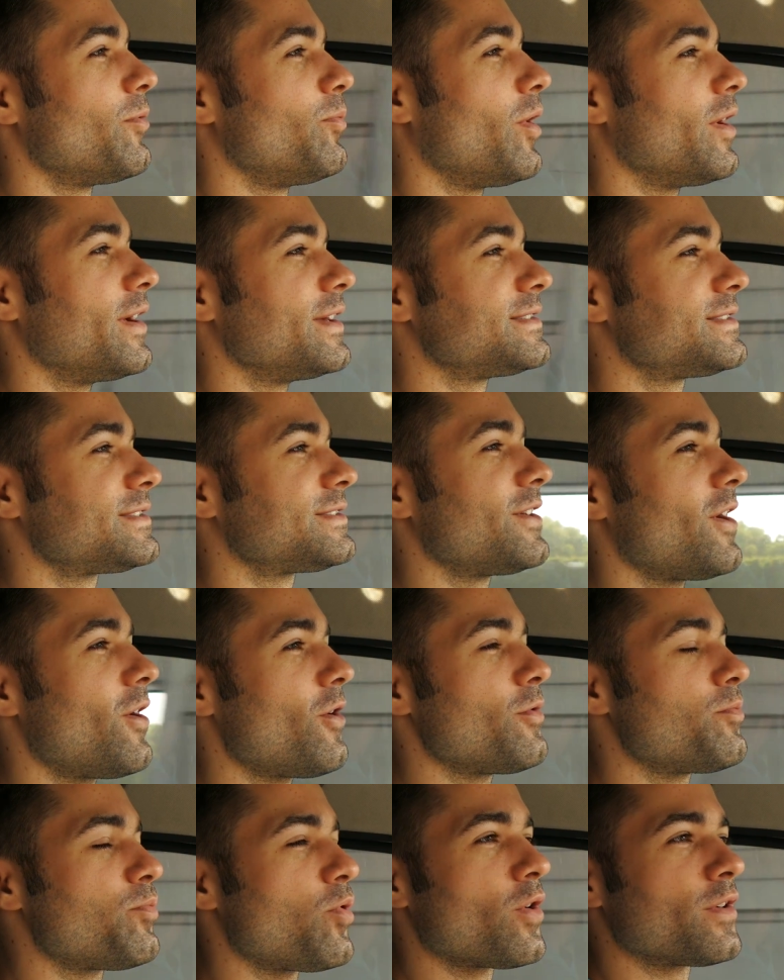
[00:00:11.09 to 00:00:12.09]
but it's
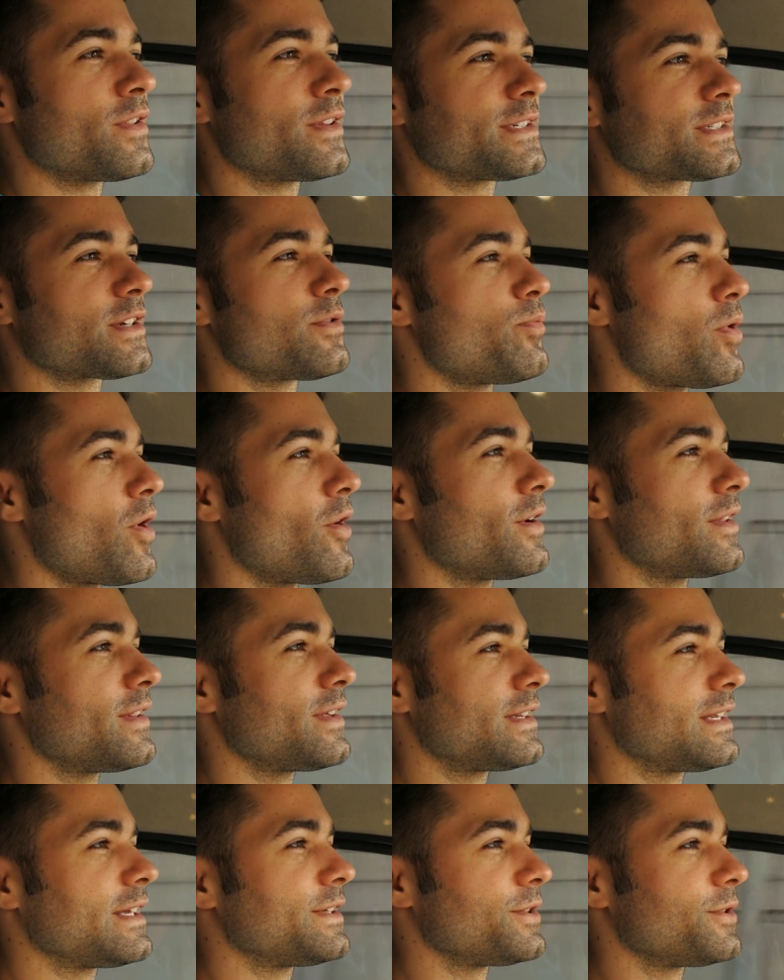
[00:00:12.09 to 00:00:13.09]
so important, this component,
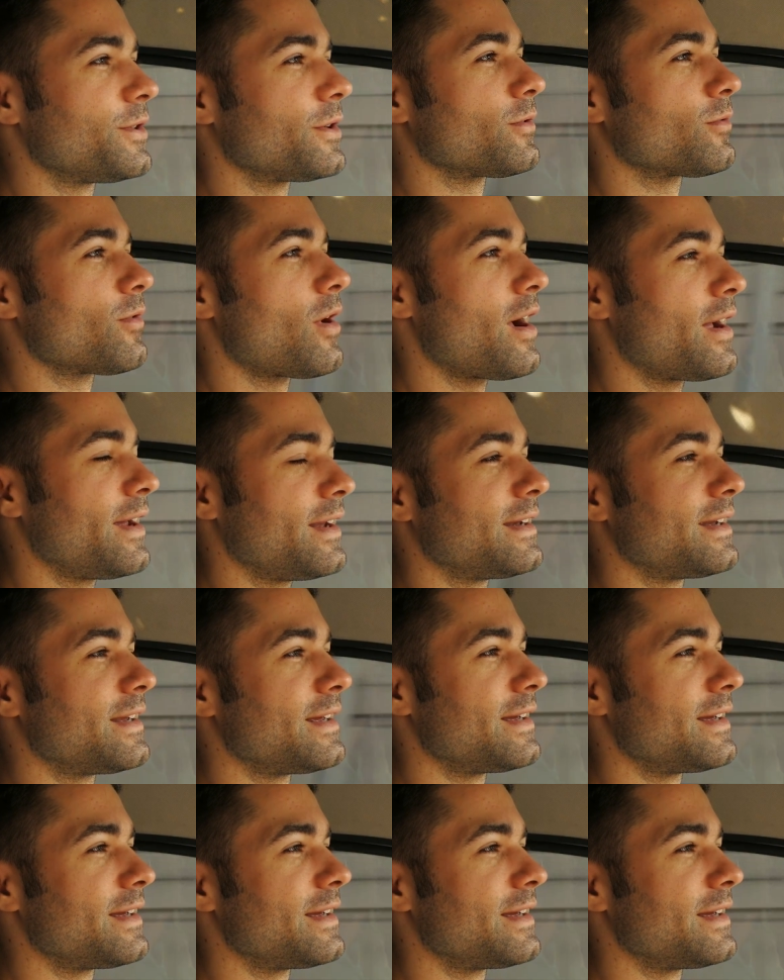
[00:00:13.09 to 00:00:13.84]
that they do it right,